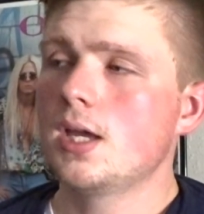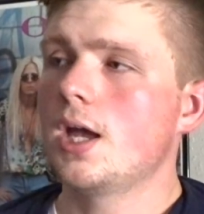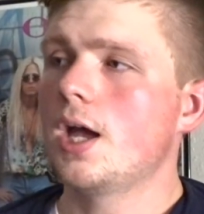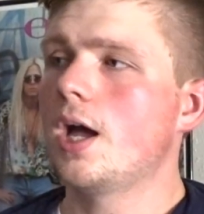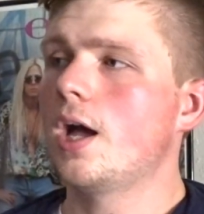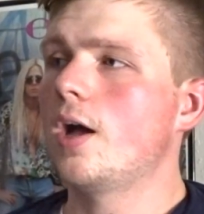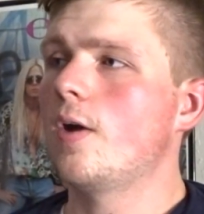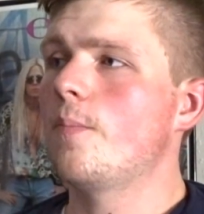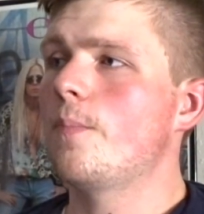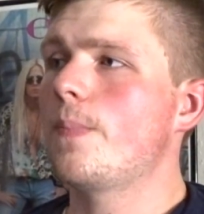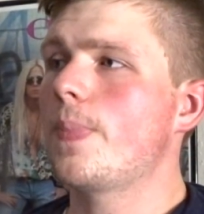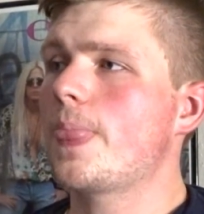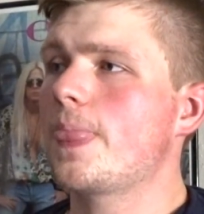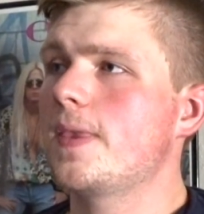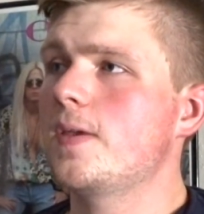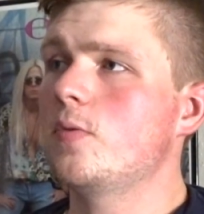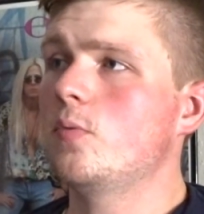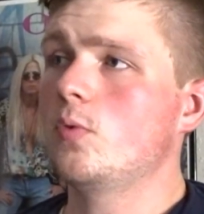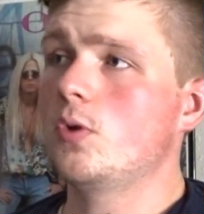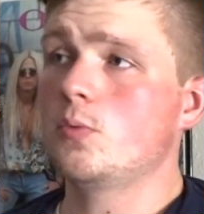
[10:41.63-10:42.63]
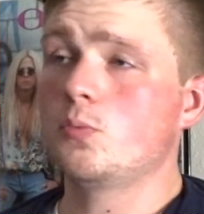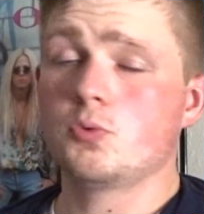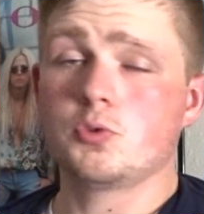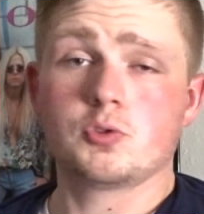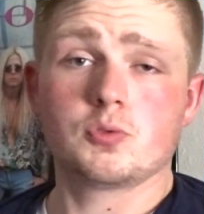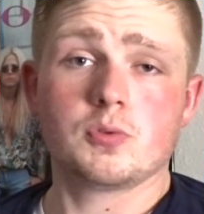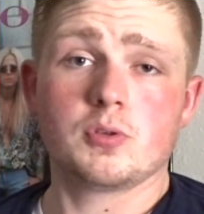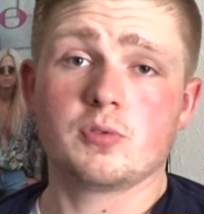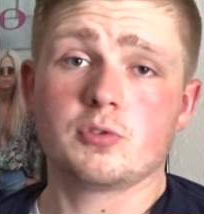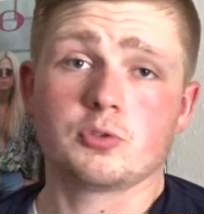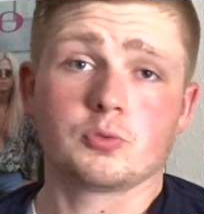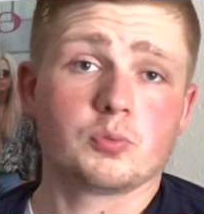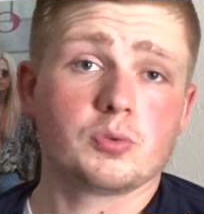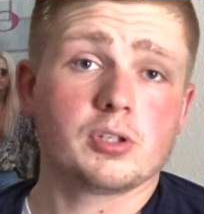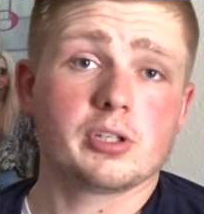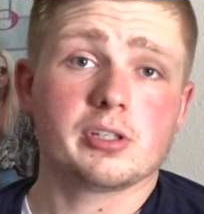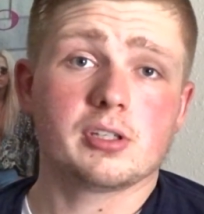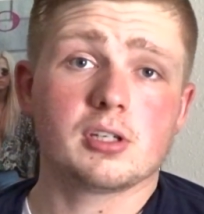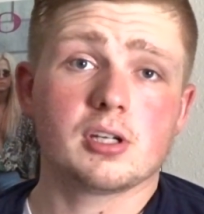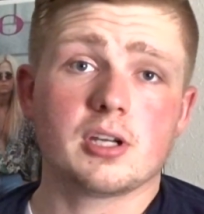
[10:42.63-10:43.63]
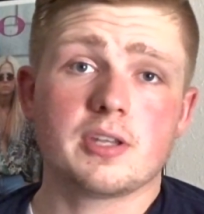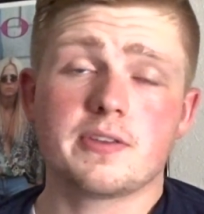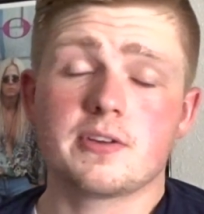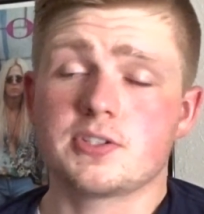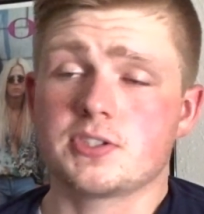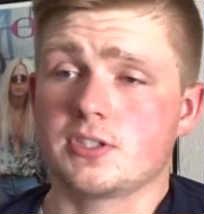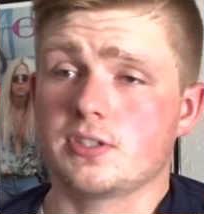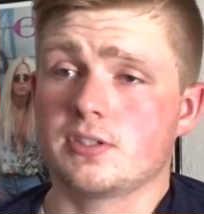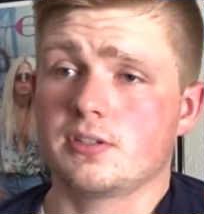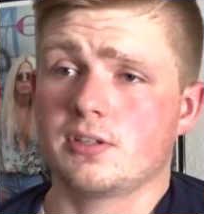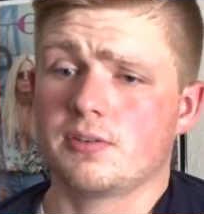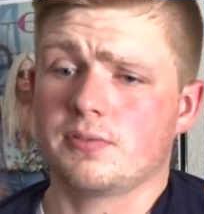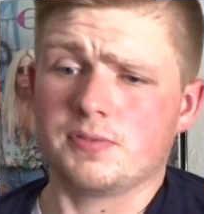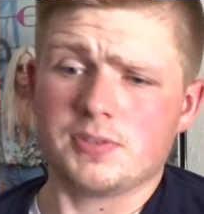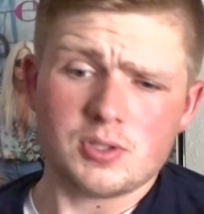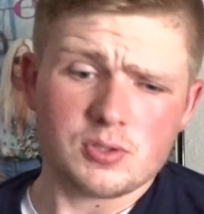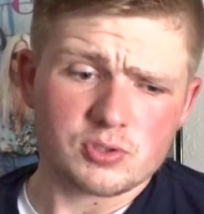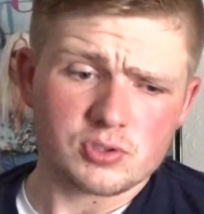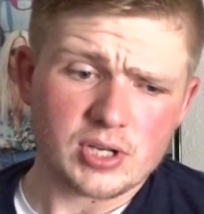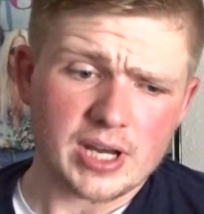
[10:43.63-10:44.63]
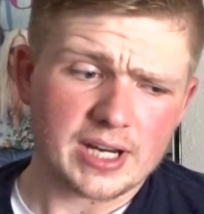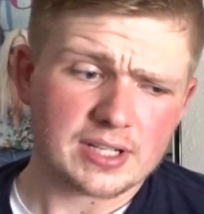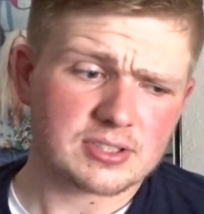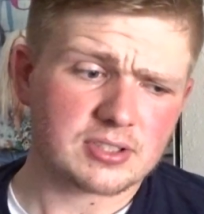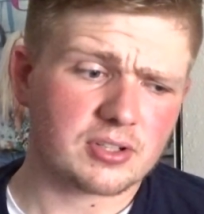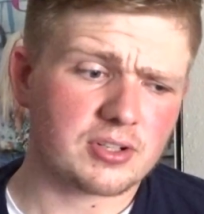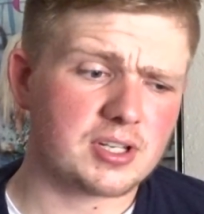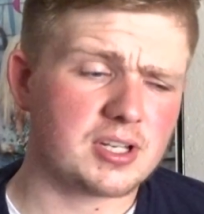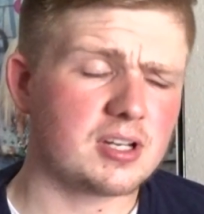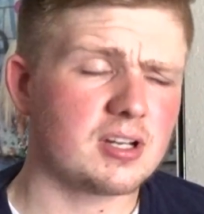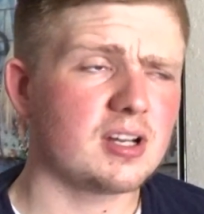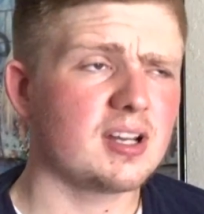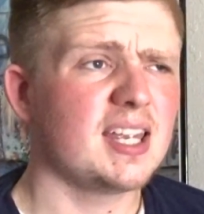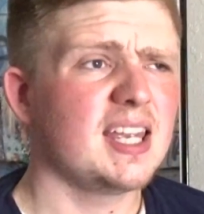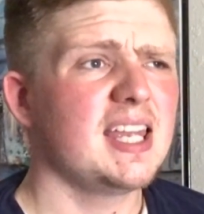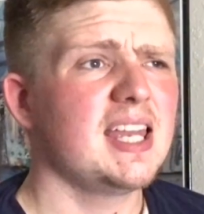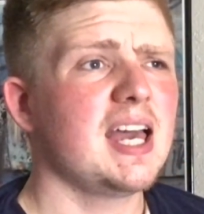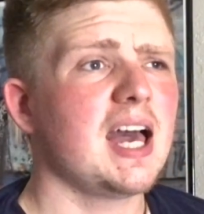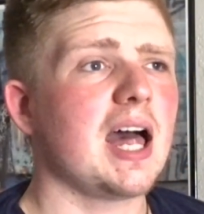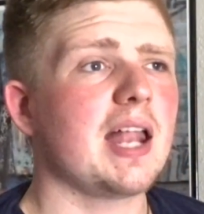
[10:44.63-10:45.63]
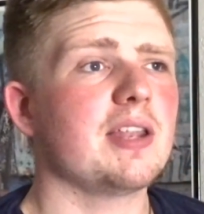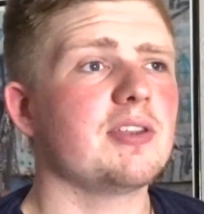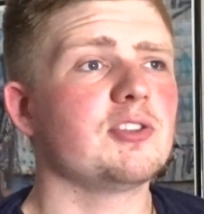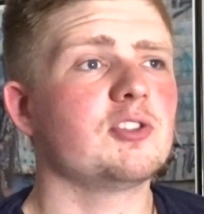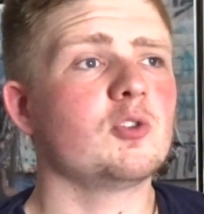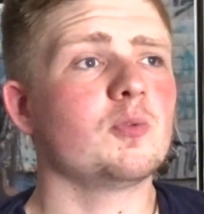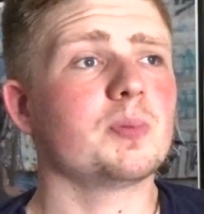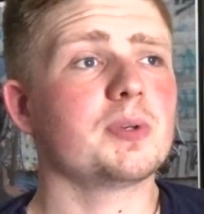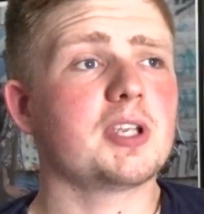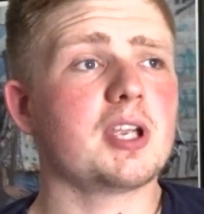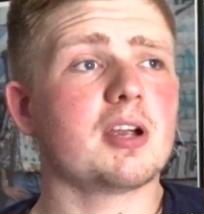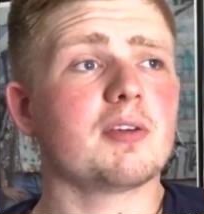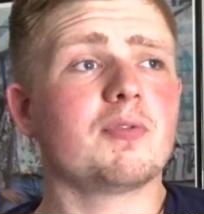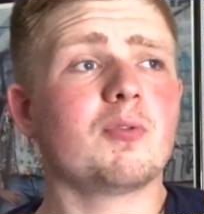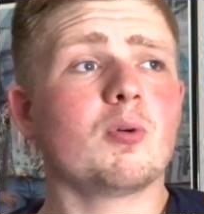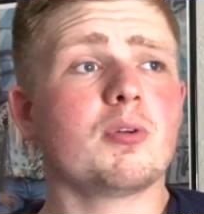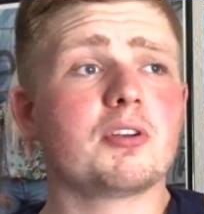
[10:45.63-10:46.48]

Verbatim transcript: Um, it, it was it was really good. There's a, a, few tracks on here I didn't super care for.